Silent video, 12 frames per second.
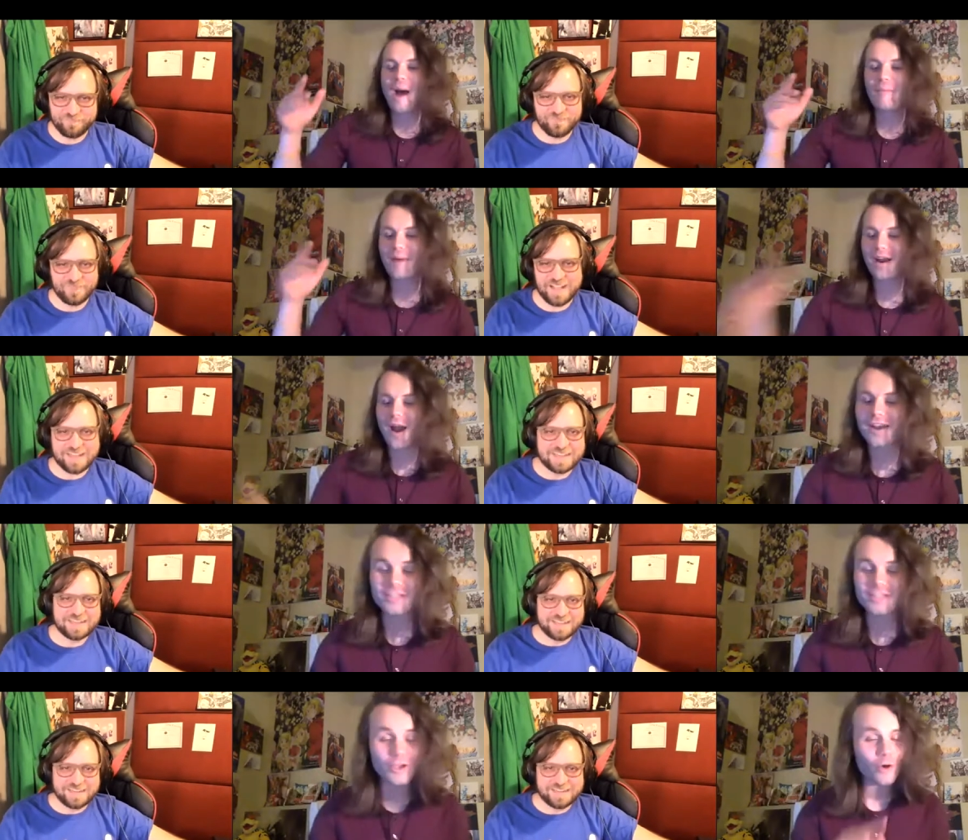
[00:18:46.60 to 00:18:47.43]
Speaker 1: but all right
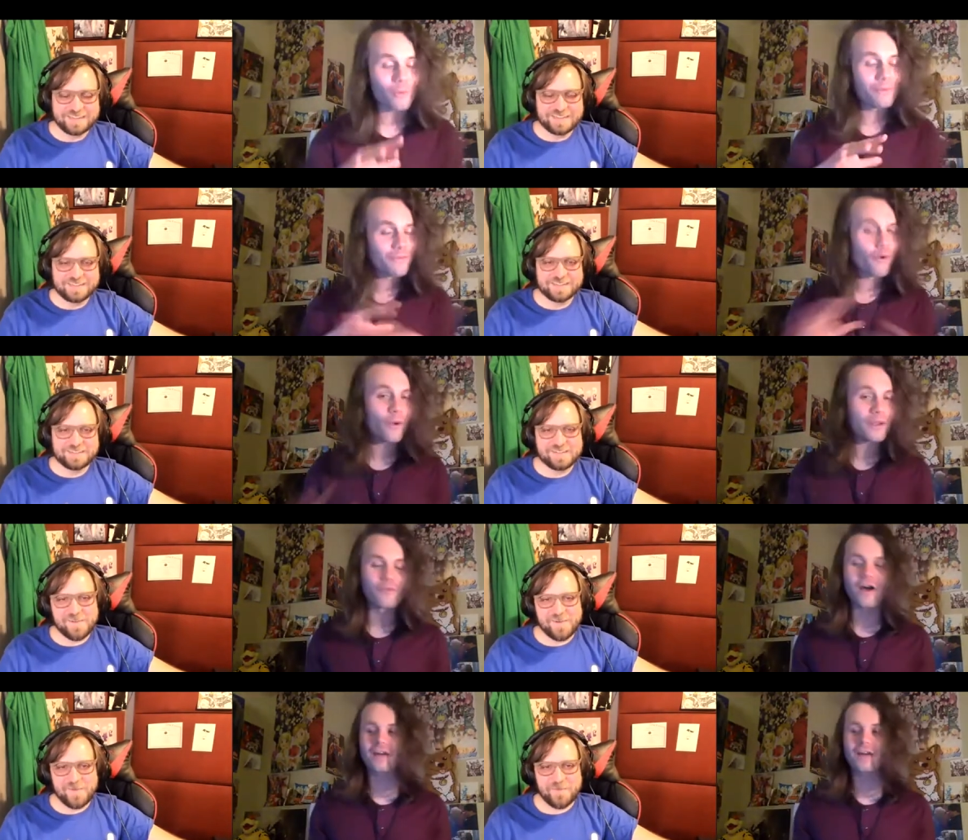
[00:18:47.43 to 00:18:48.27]
so before we move
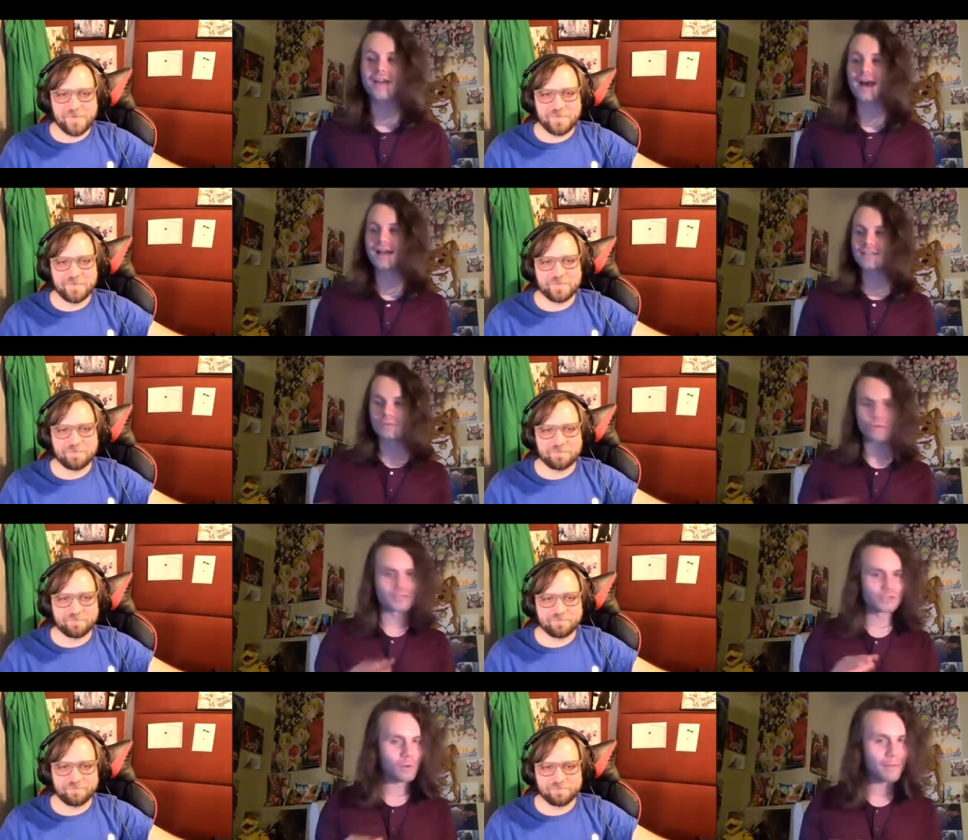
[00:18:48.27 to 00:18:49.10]
on guys since
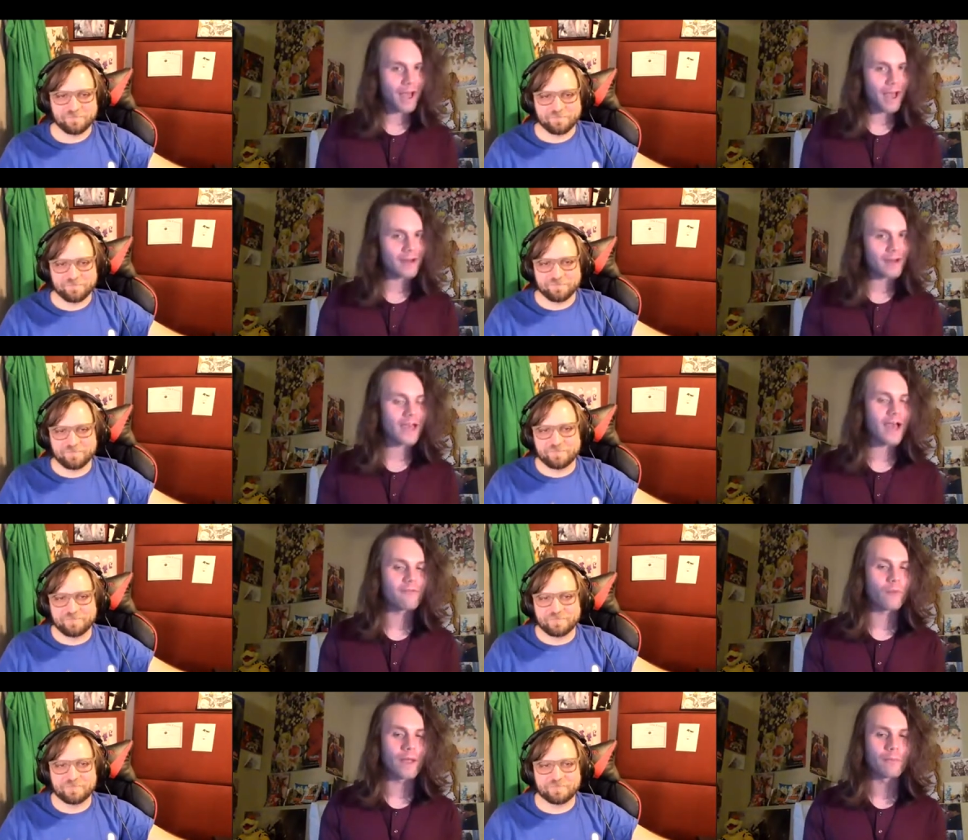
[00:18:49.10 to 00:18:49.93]
we're about at the
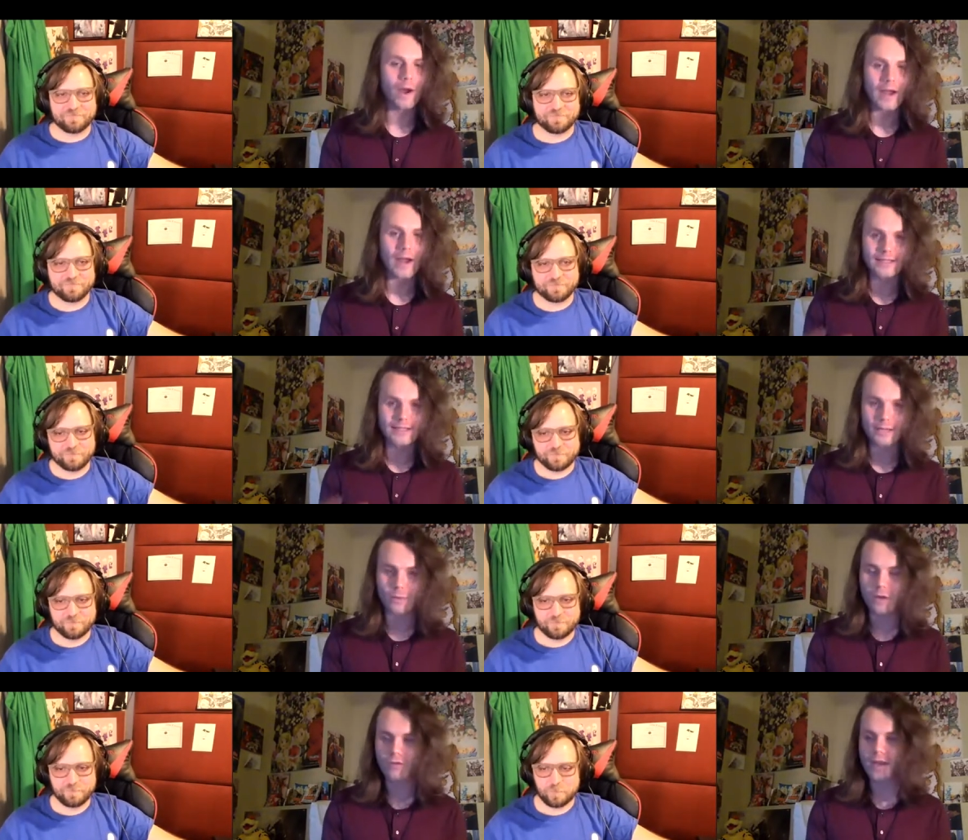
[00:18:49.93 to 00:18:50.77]
halfway point i did want to
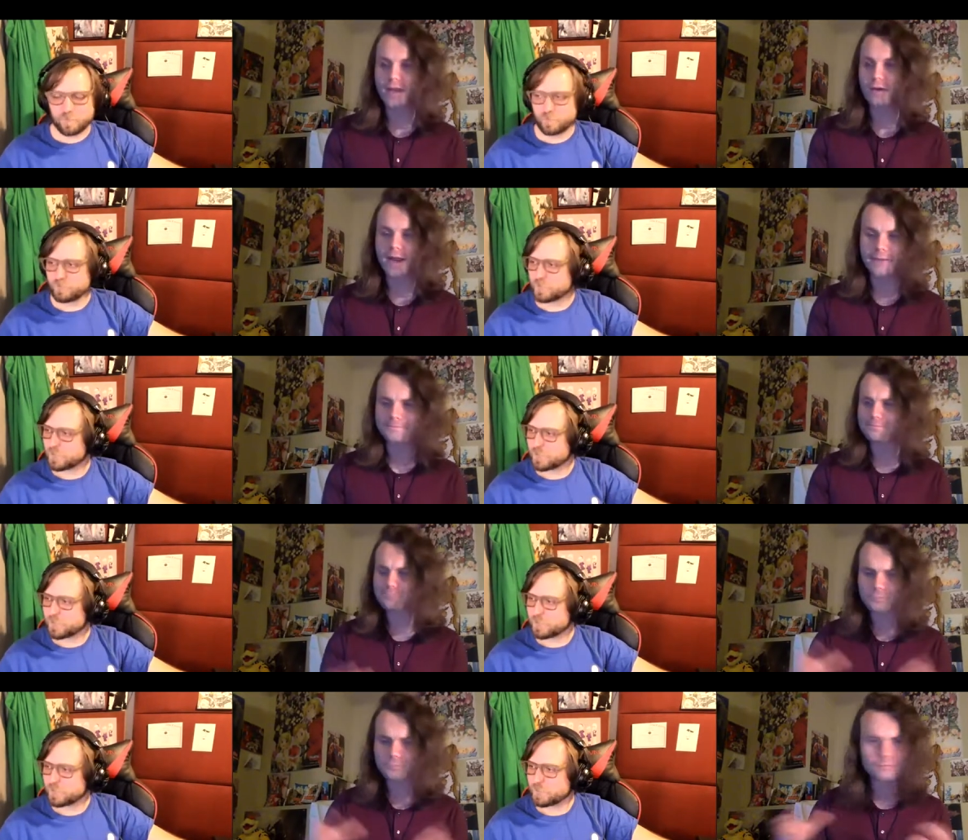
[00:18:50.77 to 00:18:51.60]
reiterate
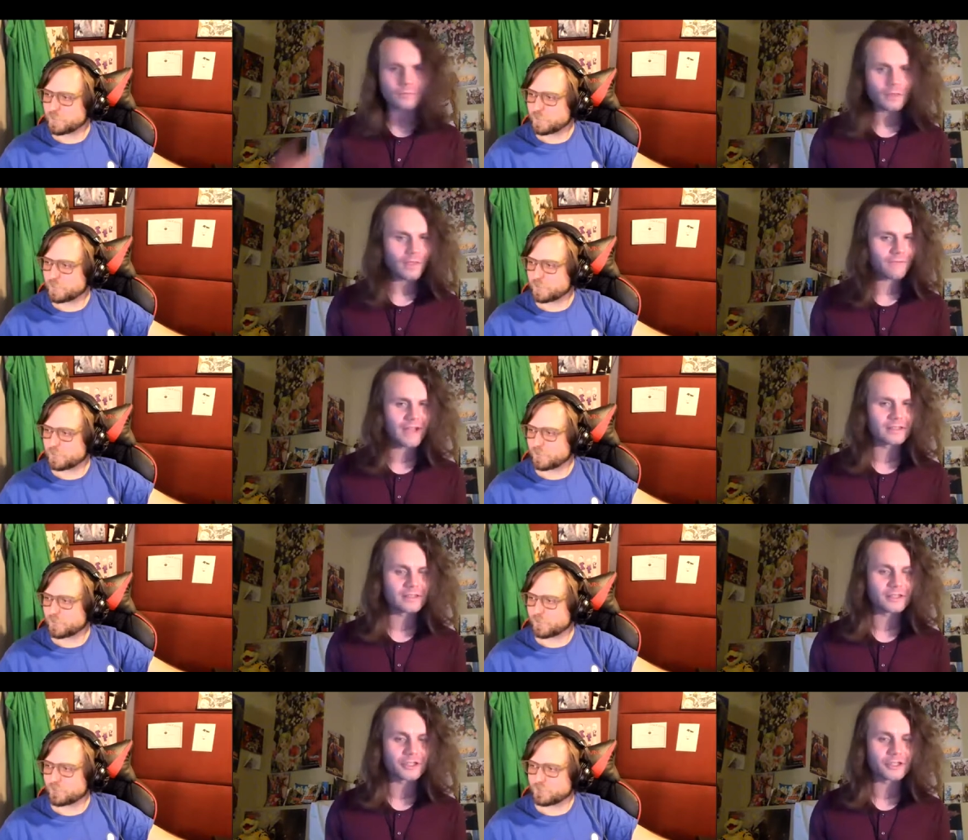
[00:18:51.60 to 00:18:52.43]
fans of
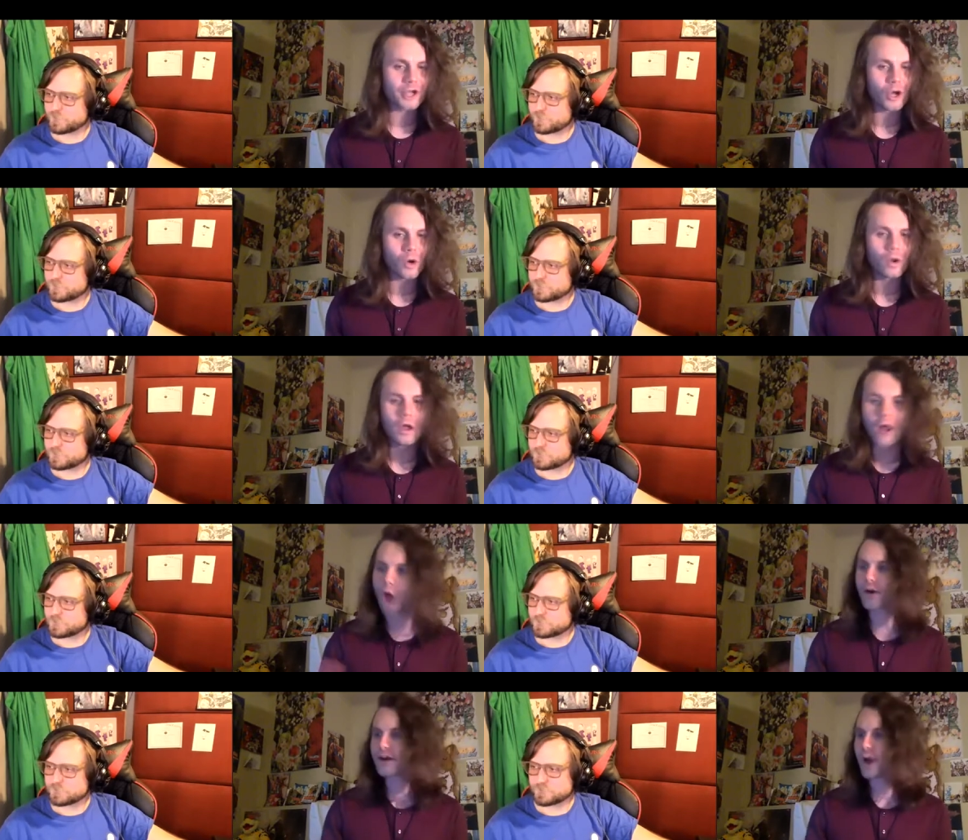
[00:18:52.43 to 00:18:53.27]
the show
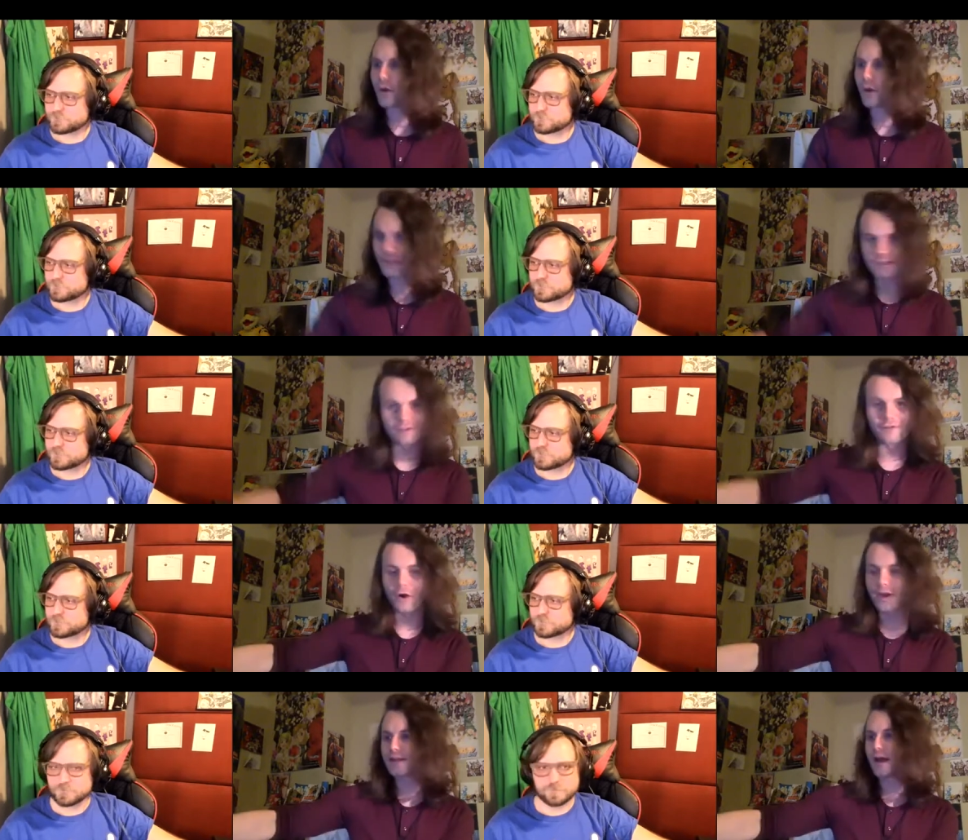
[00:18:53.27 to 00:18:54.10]
already know this and have
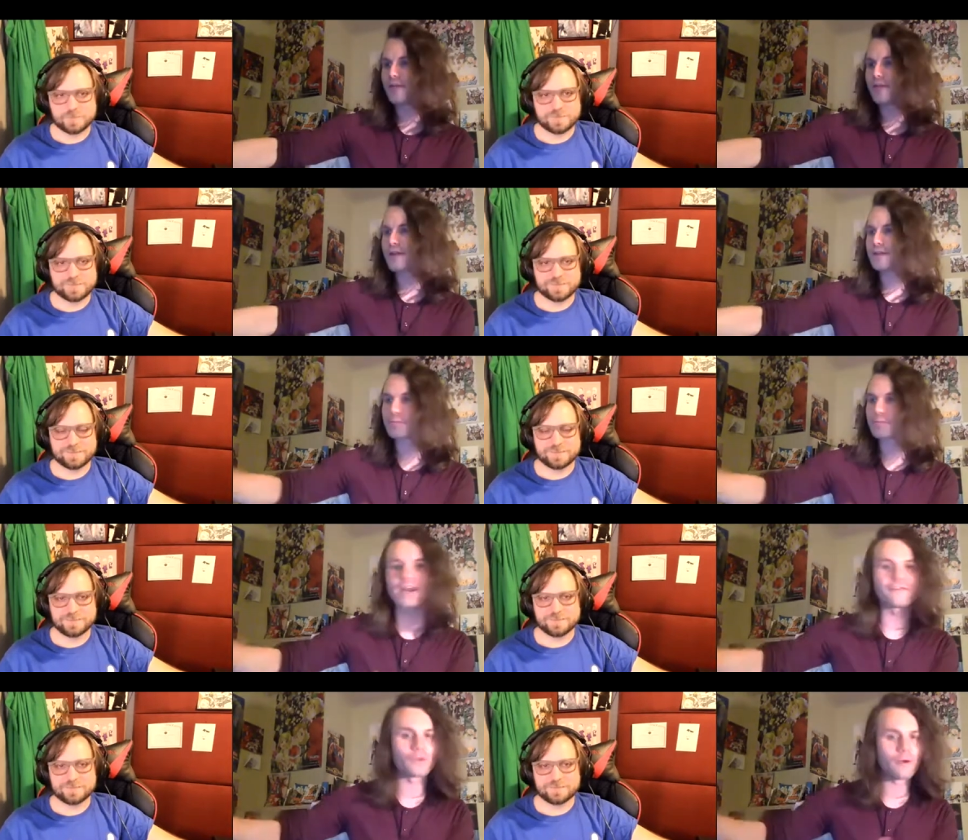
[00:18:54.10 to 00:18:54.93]
already done this. Plenty of
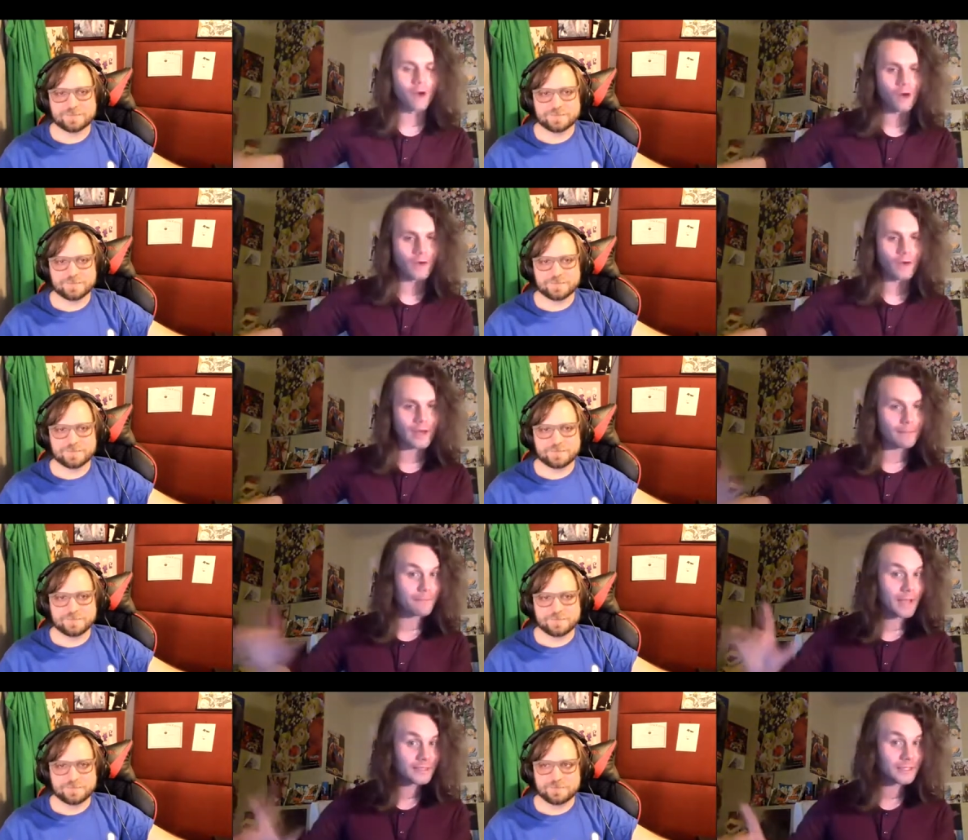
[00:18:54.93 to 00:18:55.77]
you have already
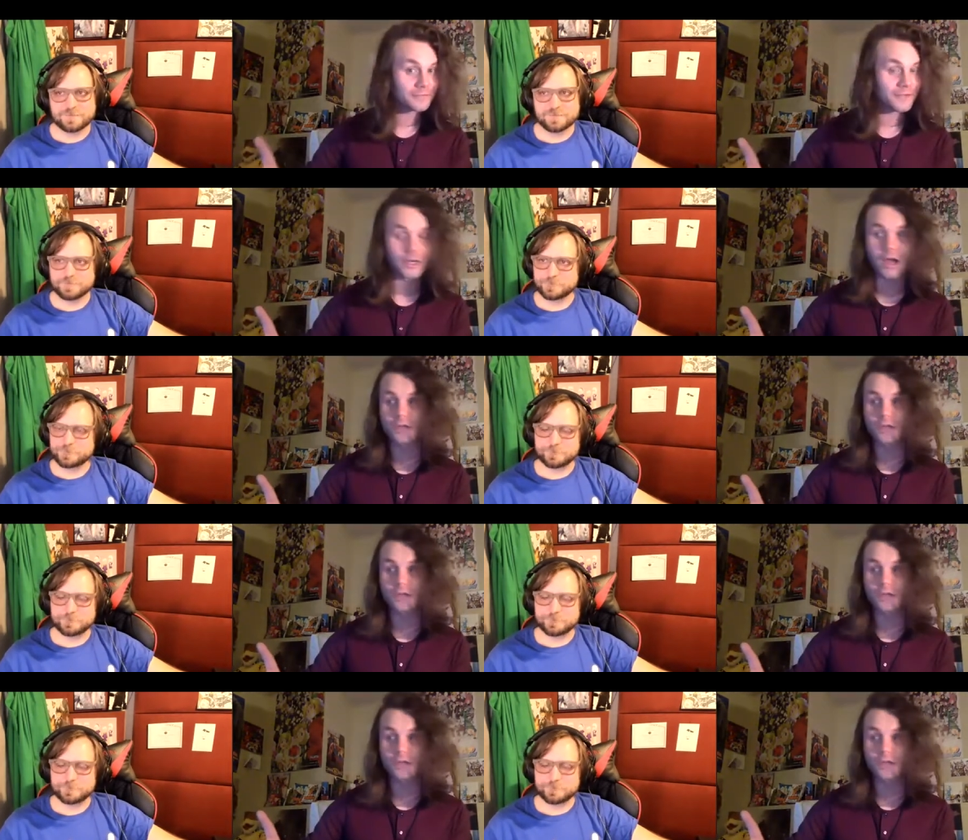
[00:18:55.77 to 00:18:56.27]
messaged VisionCon